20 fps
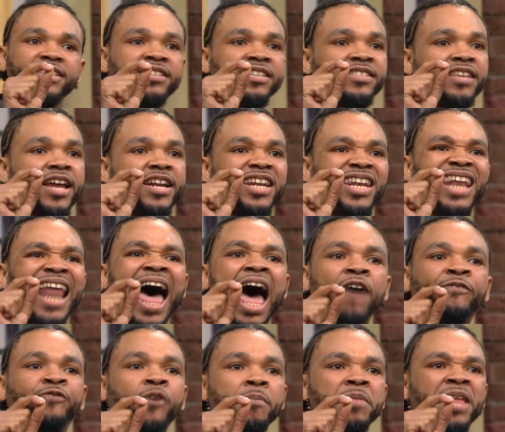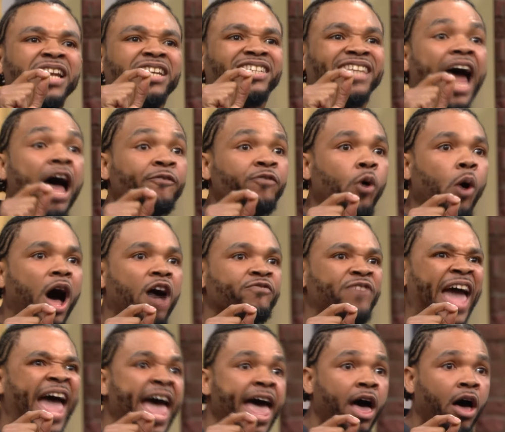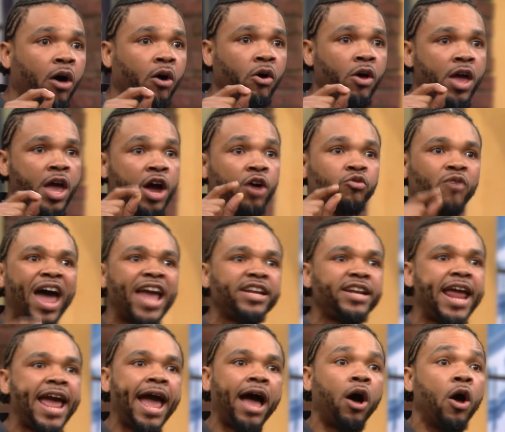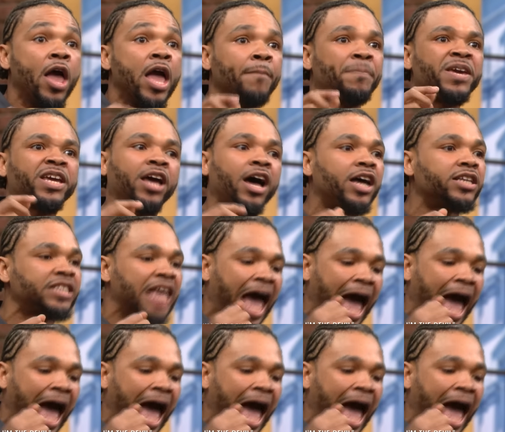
this is a lie from the devil of hell right now because